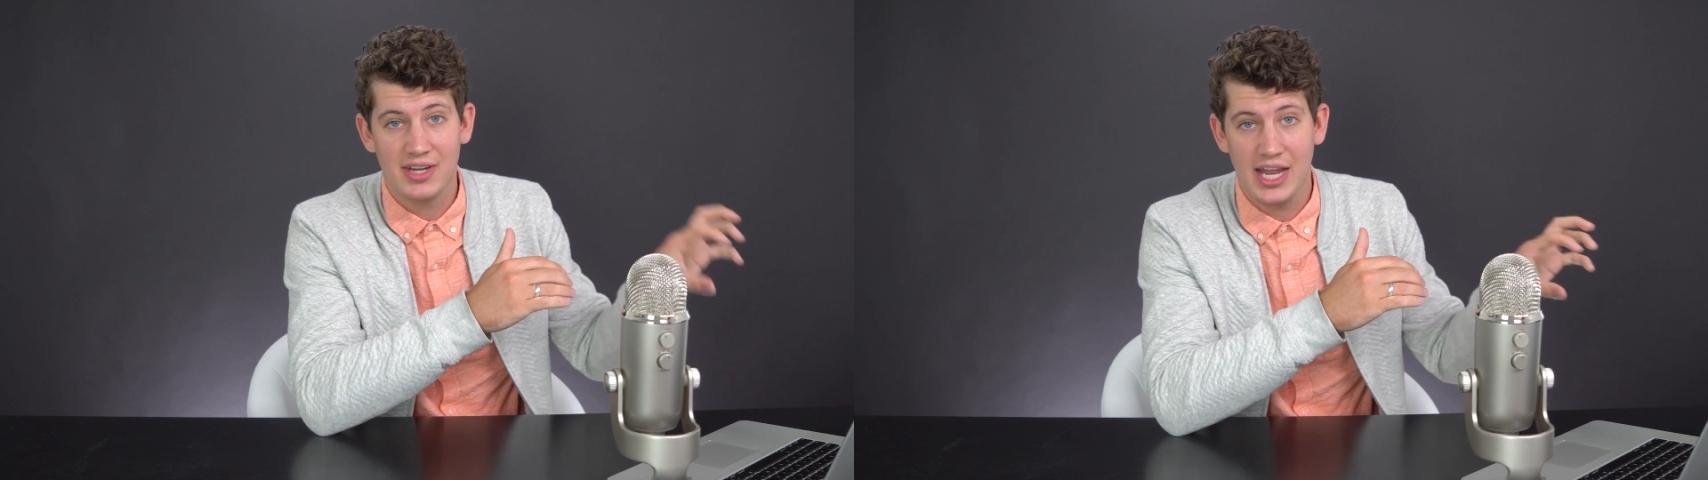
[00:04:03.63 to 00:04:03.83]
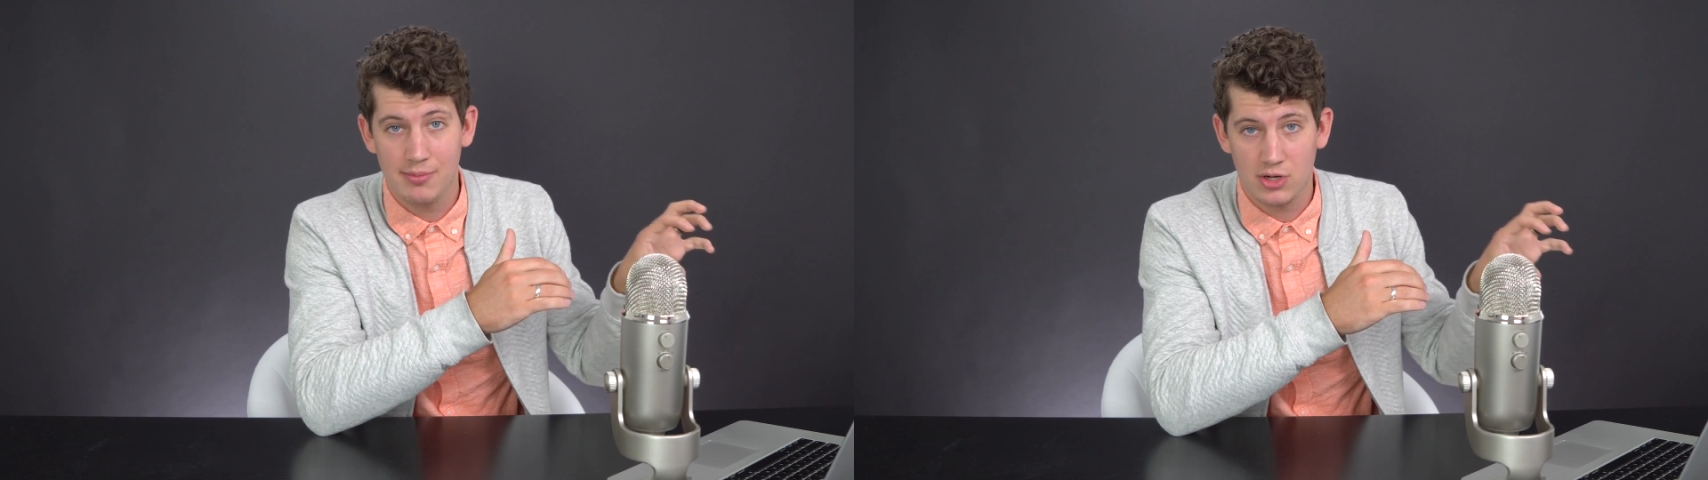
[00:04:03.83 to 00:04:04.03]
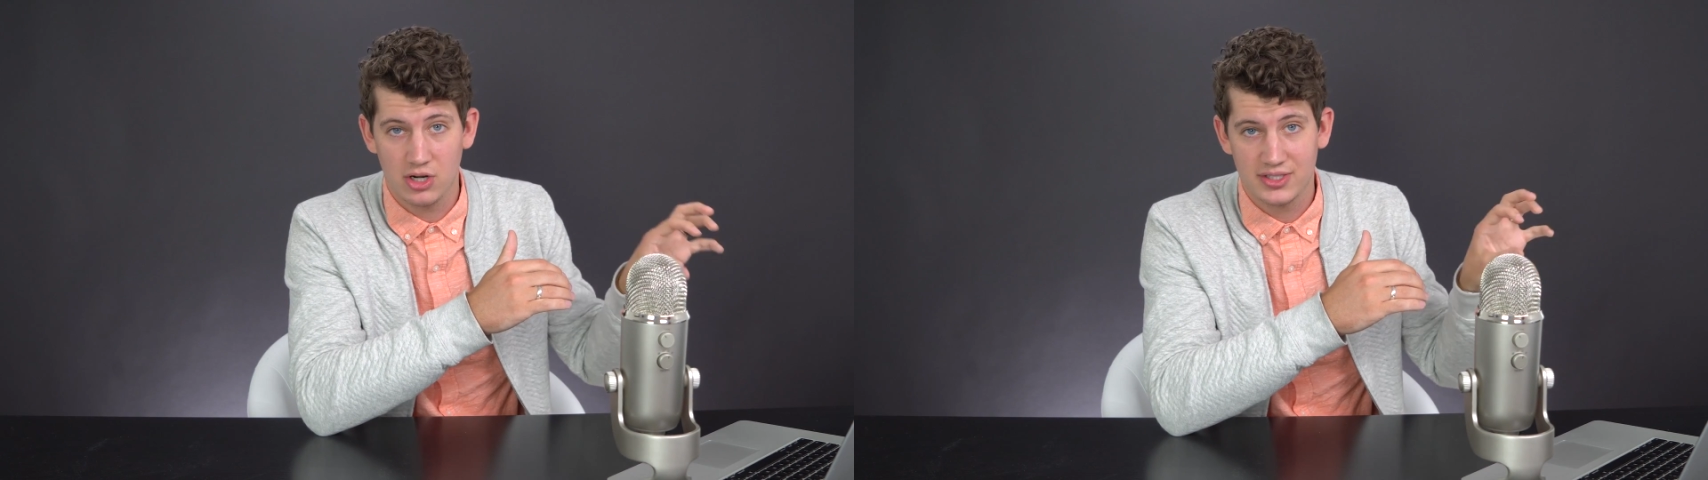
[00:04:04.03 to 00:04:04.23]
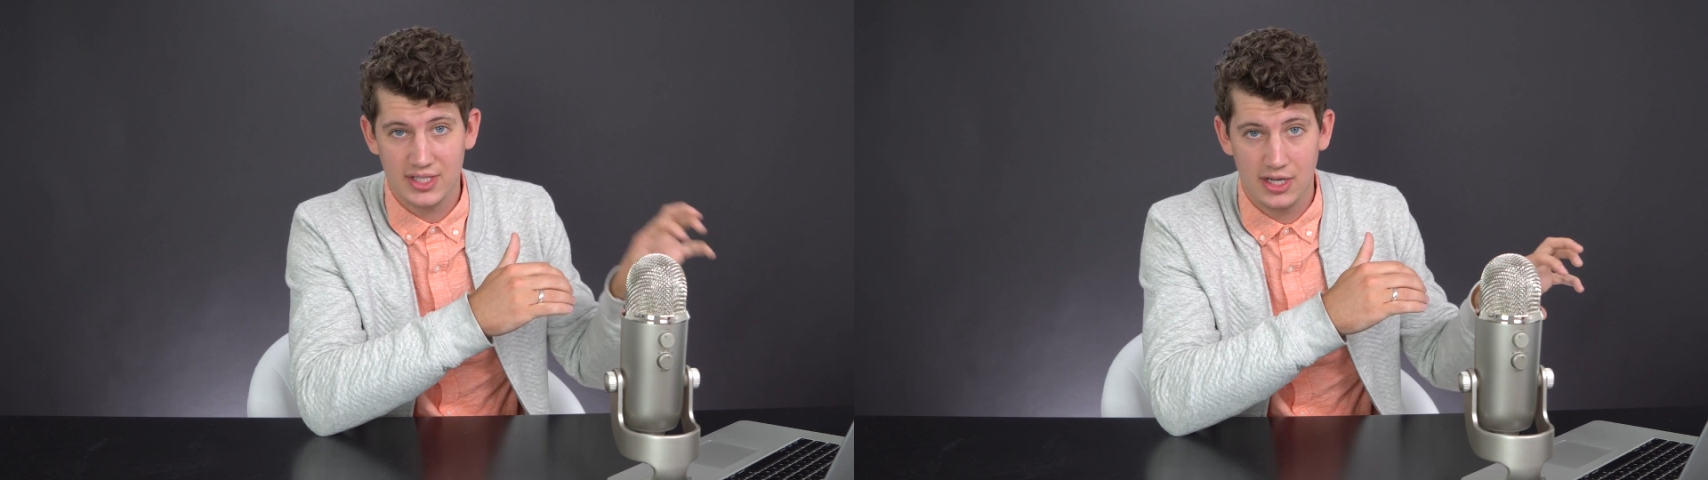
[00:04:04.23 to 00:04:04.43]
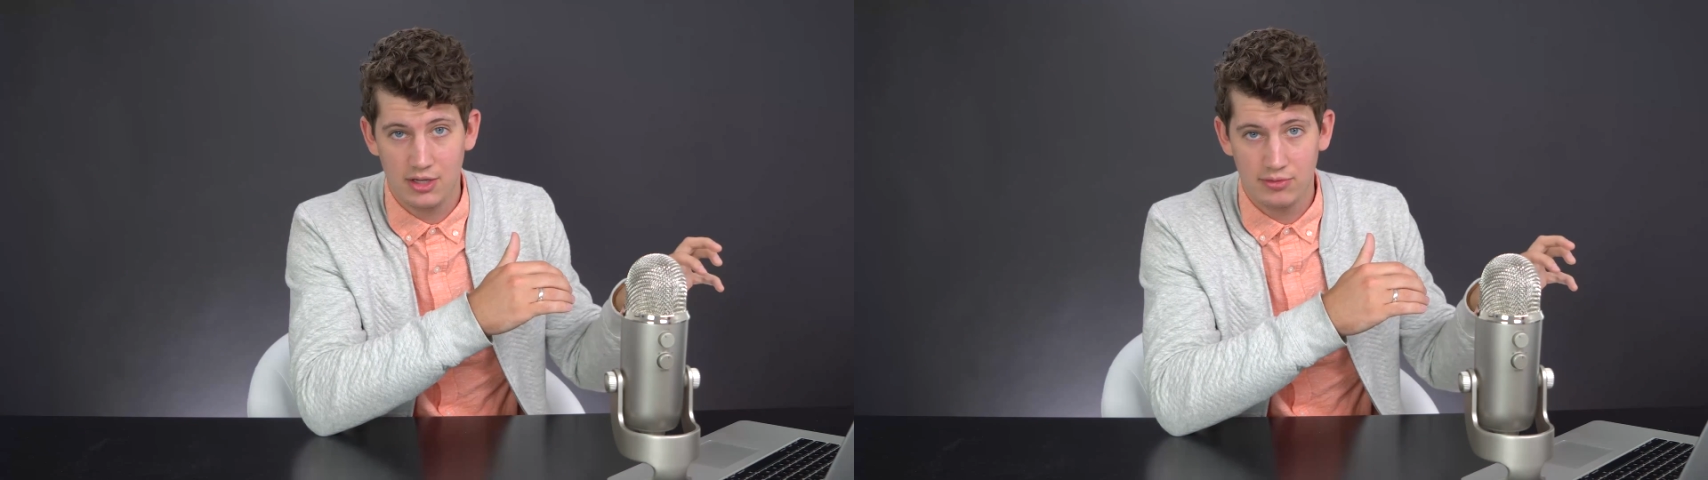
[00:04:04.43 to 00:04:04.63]
named
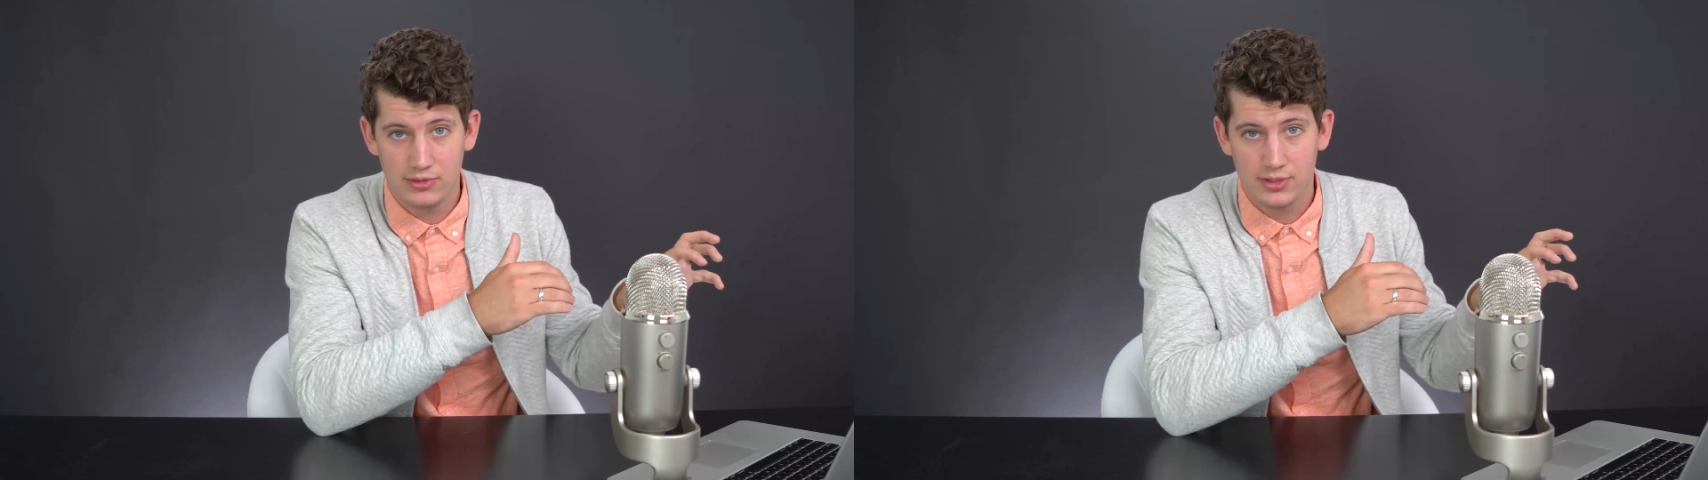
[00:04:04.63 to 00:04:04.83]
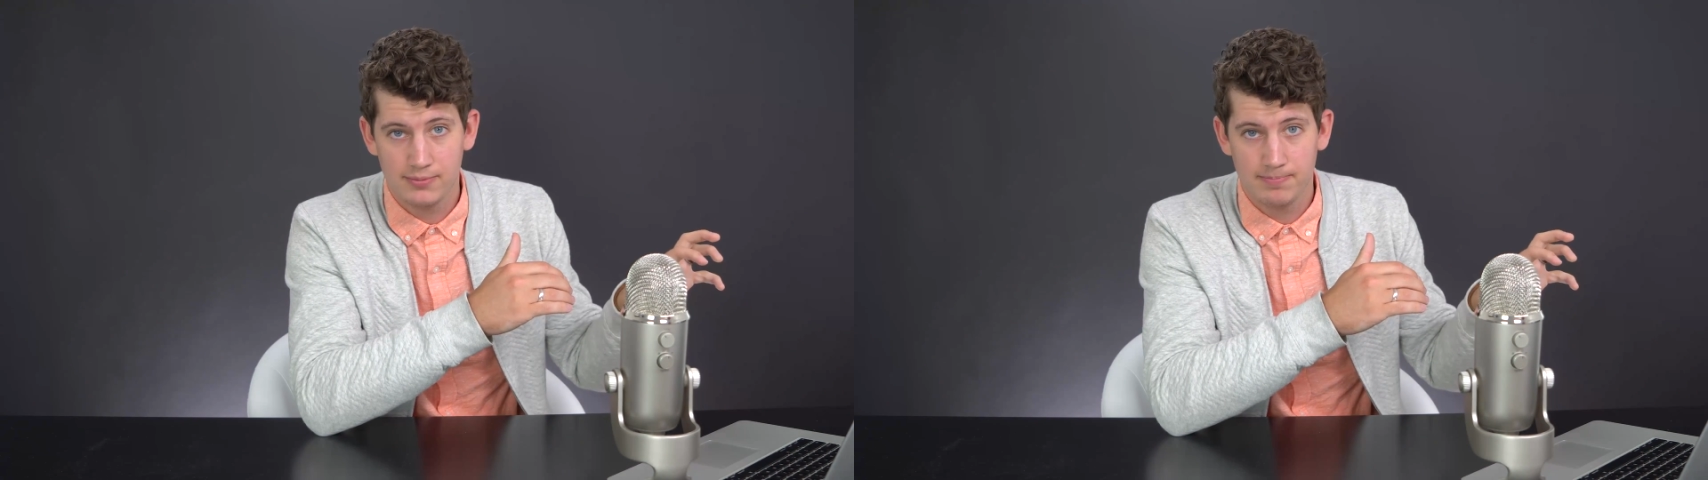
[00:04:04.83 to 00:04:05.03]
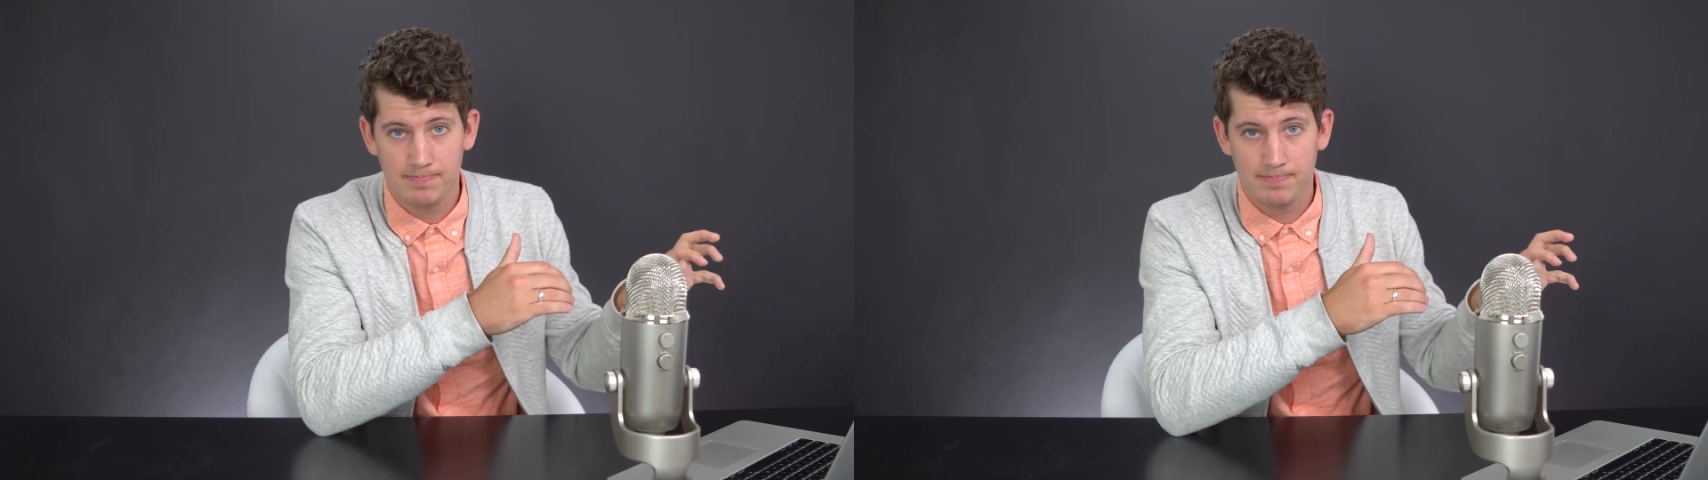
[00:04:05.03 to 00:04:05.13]
ourselves.